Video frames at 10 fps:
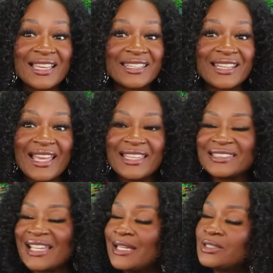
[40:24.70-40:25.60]
Like,
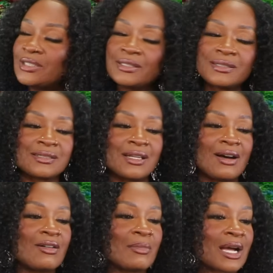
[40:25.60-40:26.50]
that just,
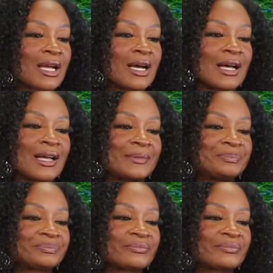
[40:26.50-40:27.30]
oh my God.